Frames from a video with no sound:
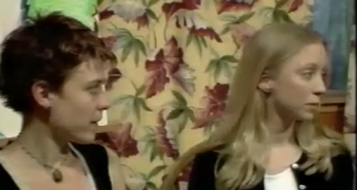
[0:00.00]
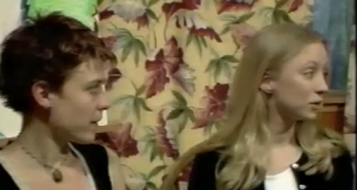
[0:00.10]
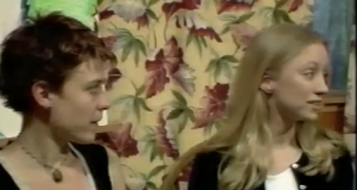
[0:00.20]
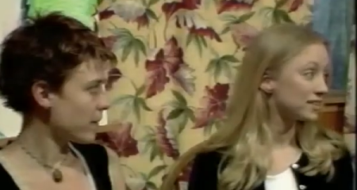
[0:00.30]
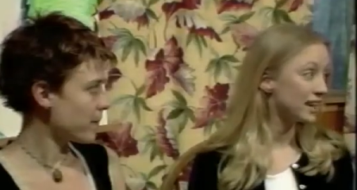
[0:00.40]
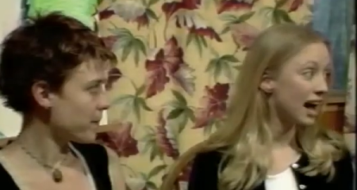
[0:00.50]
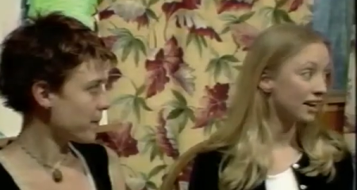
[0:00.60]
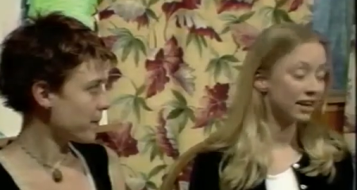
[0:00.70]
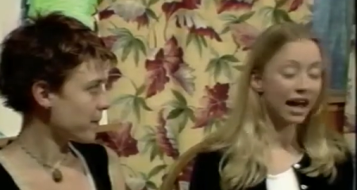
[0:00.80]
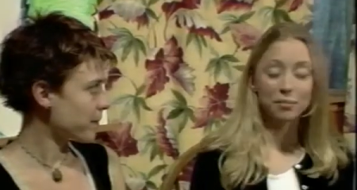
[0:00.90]
Speaker 1: Well, it's
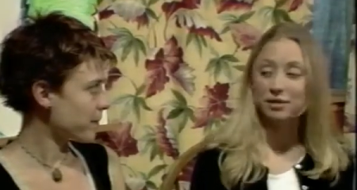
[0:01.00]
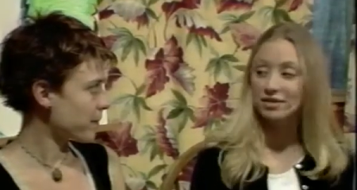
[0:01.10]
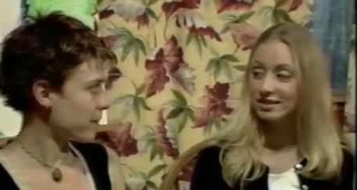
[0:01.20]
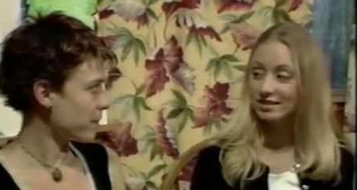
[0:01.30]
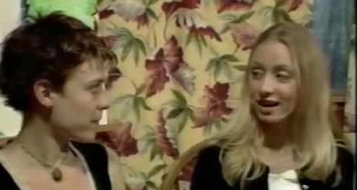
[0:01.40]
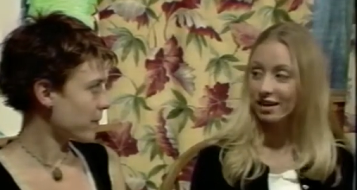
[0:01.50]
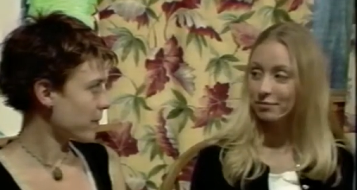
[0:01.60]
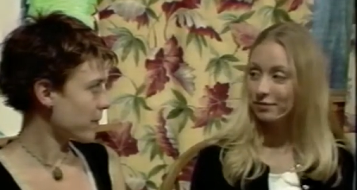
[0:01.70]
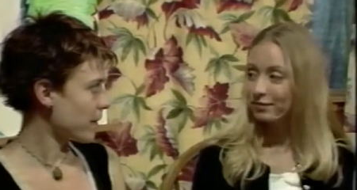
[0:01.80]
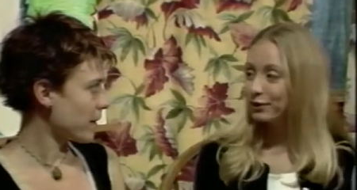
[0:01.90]
not going to happen this time.
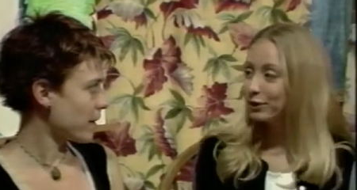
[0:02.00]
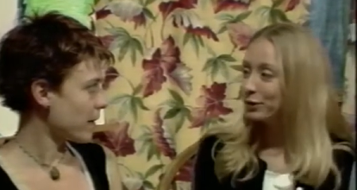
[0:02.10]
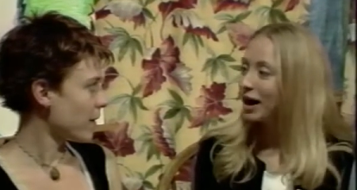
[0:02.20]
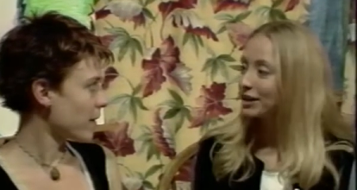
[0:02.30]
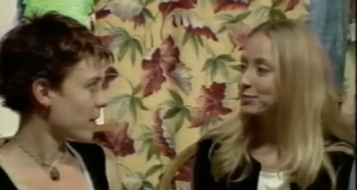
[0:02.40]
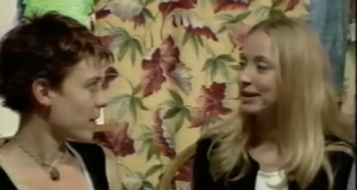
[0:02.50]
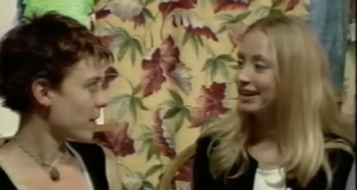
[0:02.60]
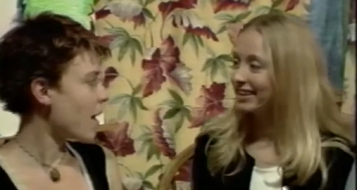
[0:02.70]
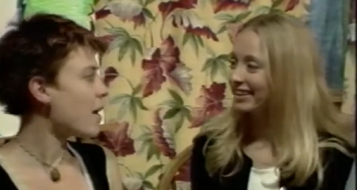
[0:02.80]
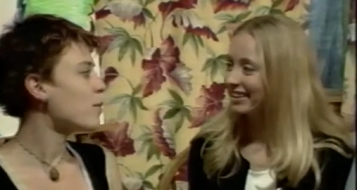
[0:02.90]
You can watch me.
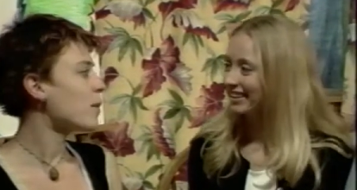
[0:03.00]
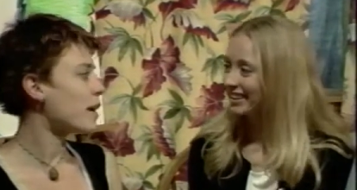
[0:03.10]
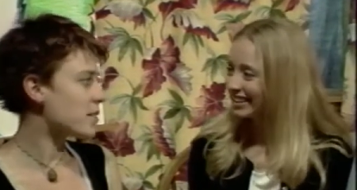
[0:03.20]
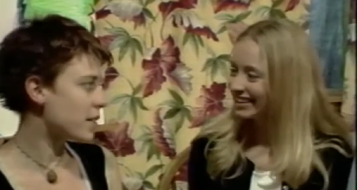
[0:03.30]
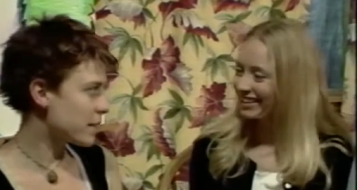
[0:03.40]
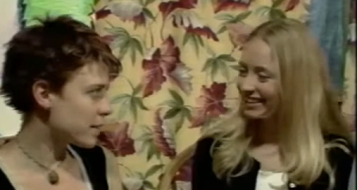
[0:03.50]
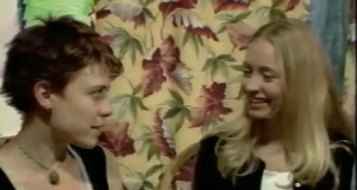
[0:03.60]
I'll watch her.